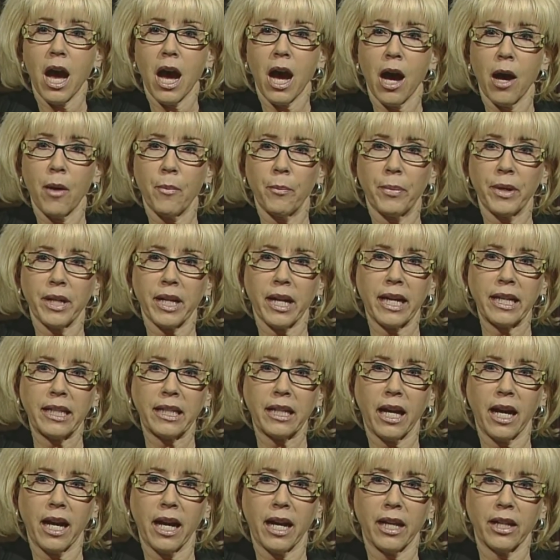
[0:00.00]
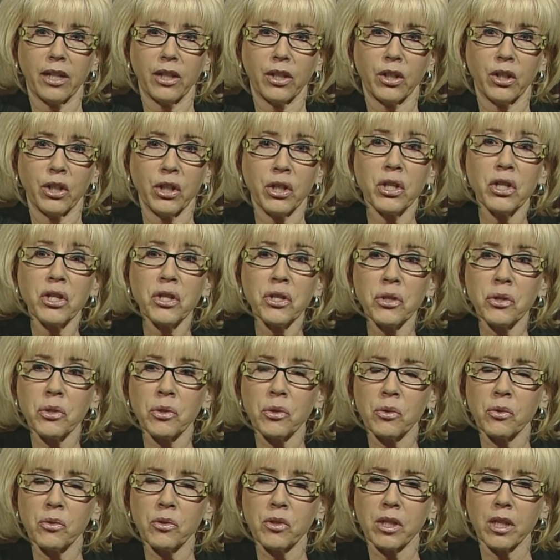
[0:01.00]
um, but I got
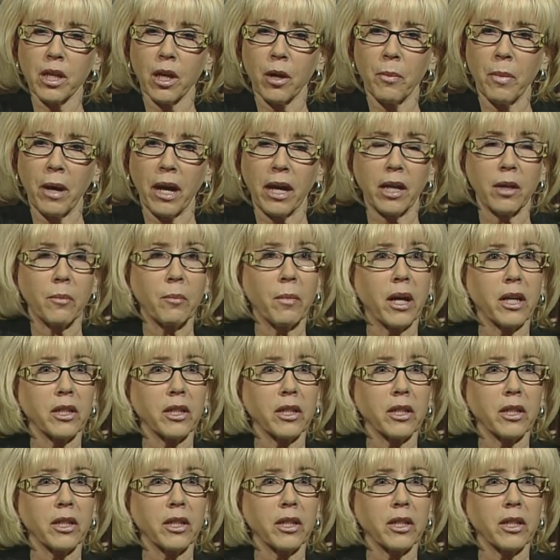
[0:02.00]
news about a